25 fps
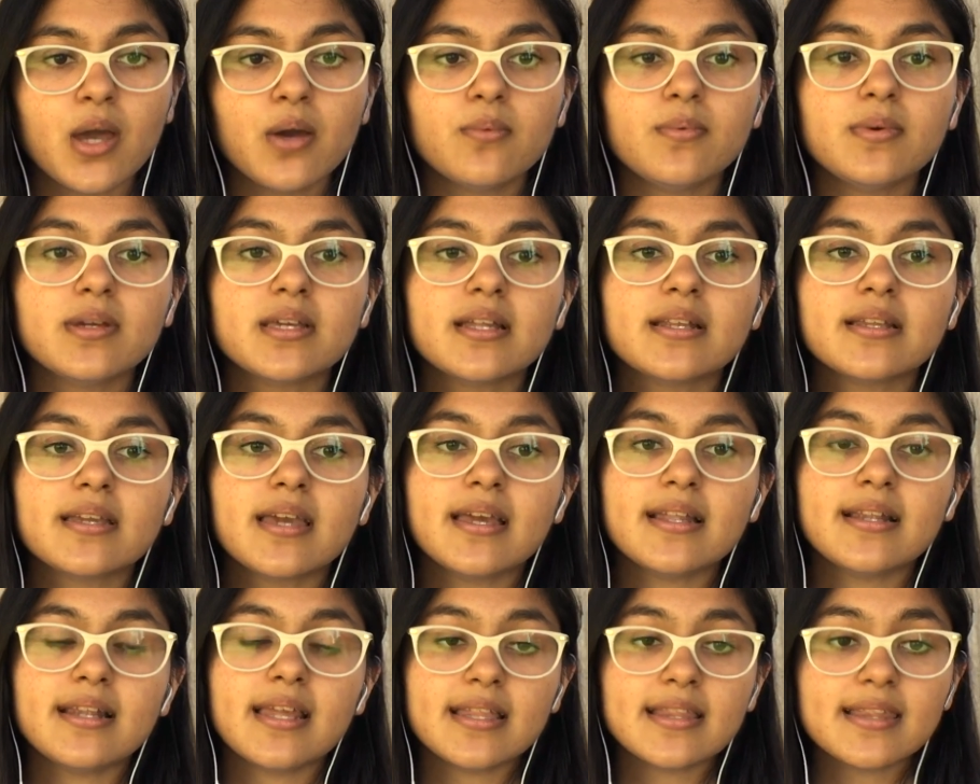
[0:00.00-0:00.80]
We can
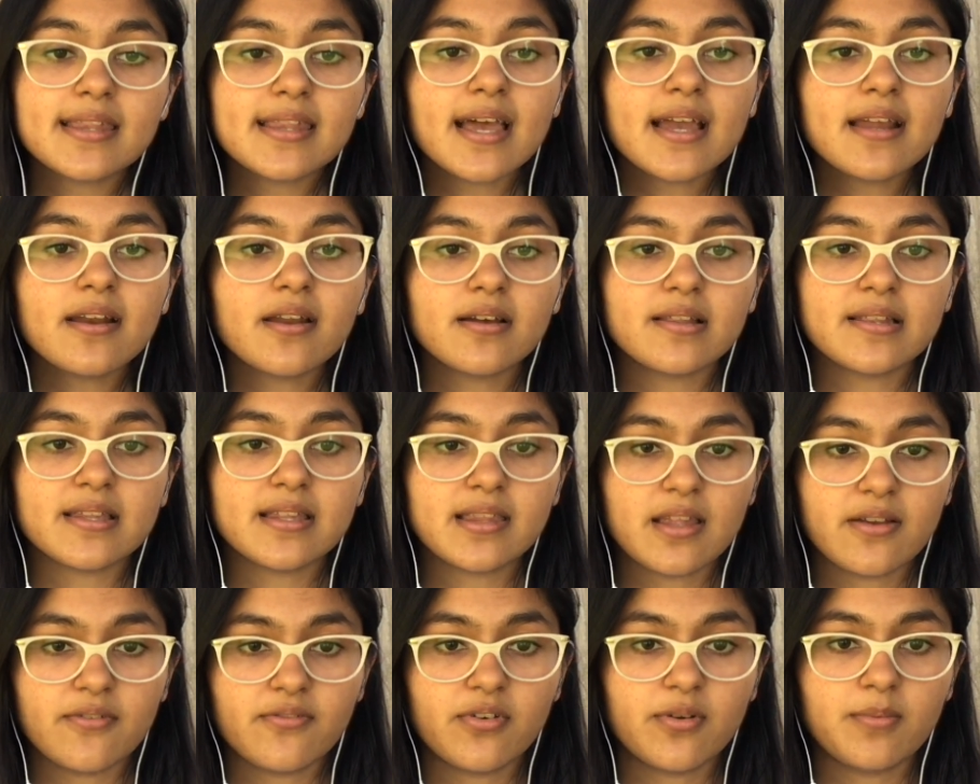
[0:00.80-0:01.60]
gain insight on this
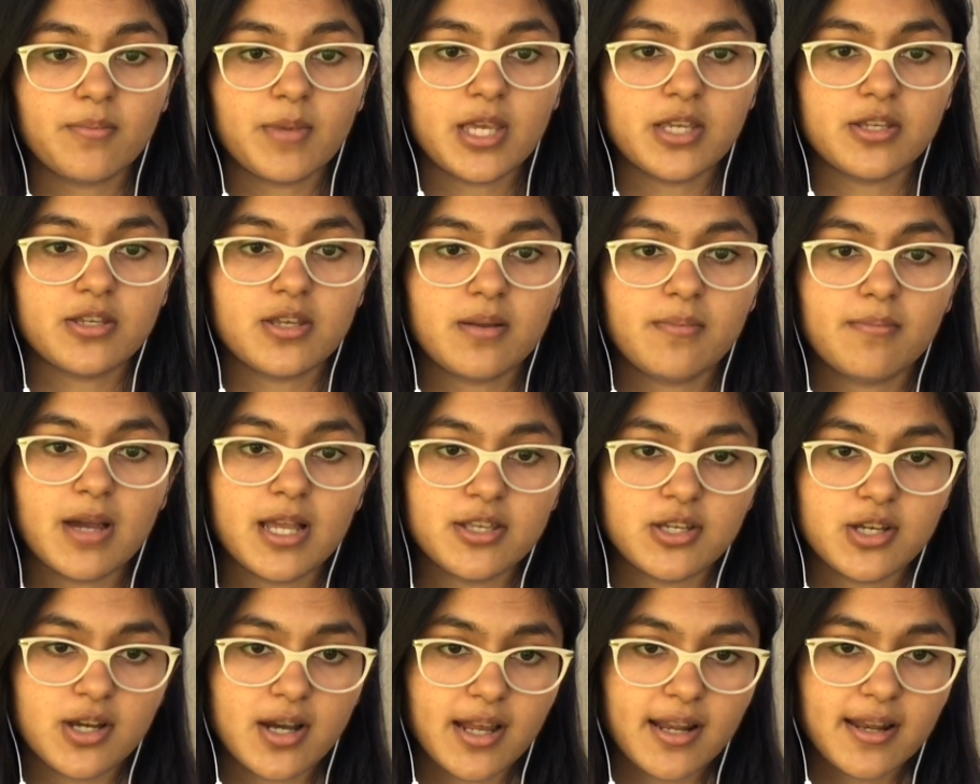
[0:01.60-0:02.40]
information by
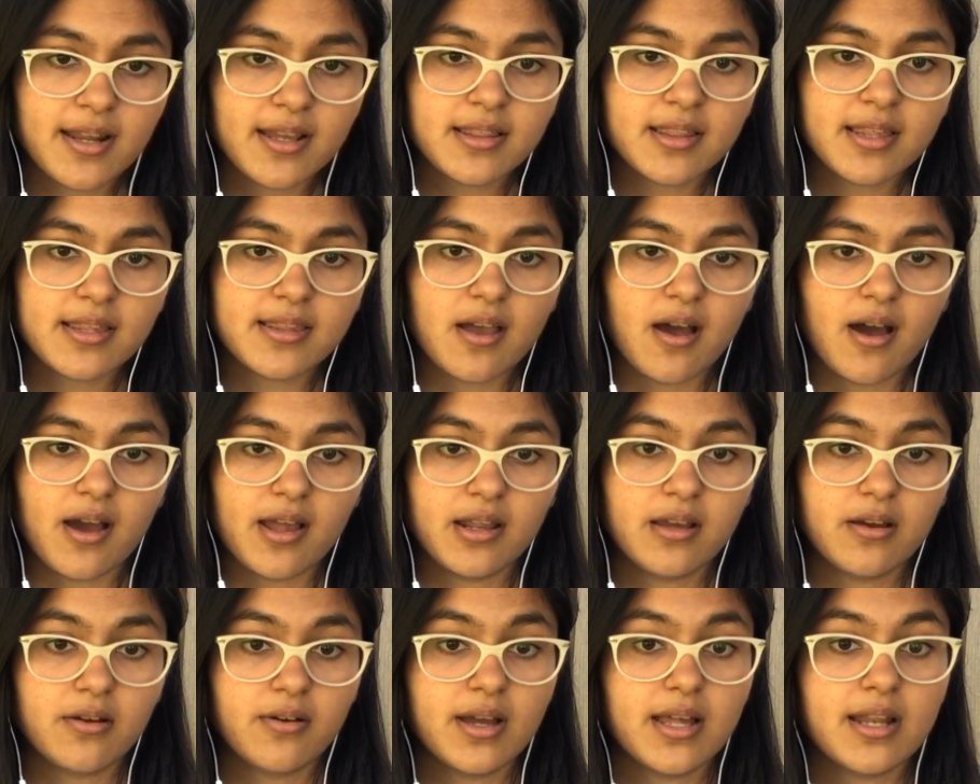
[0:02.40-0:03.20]
charting this
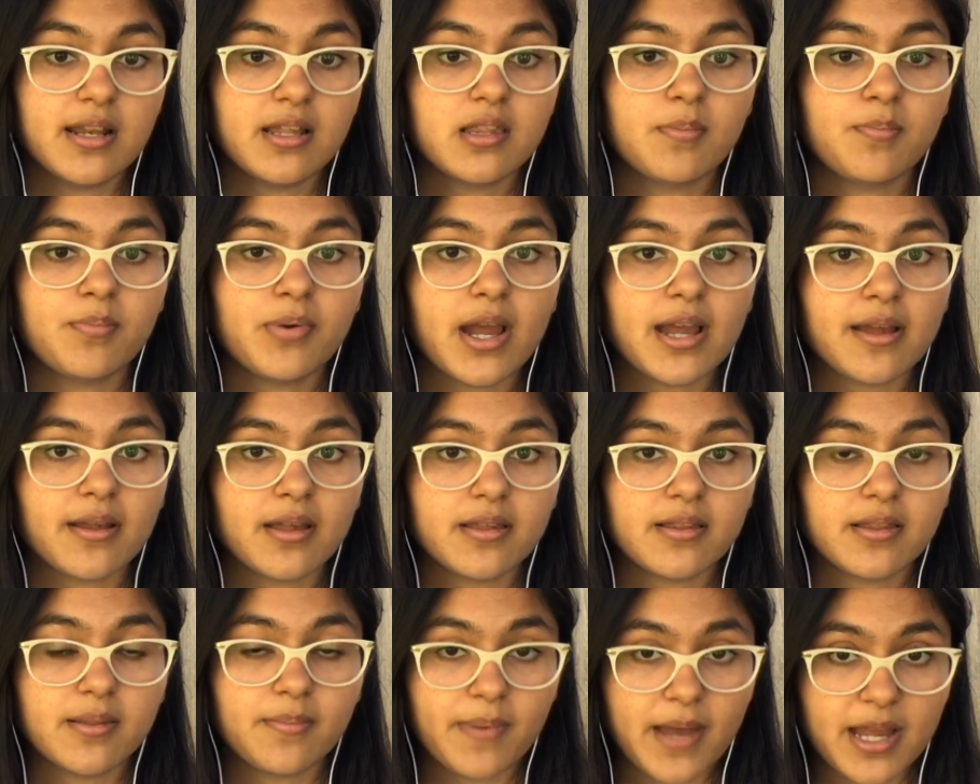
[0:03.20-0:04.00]
audio in a
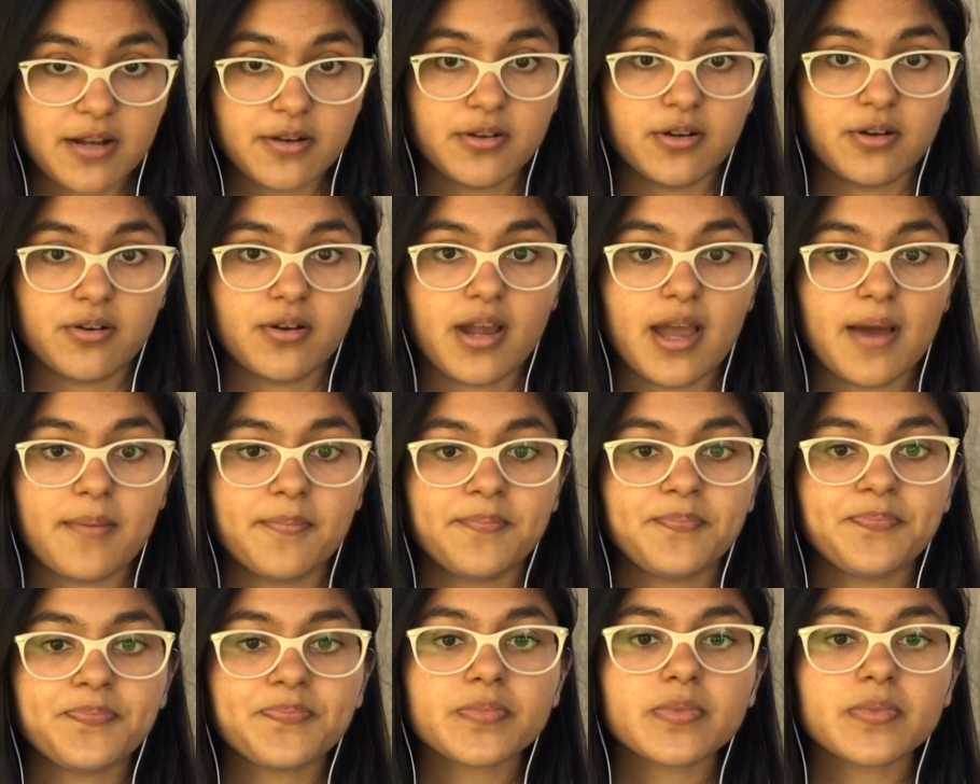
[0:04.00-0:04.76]
spectrogram.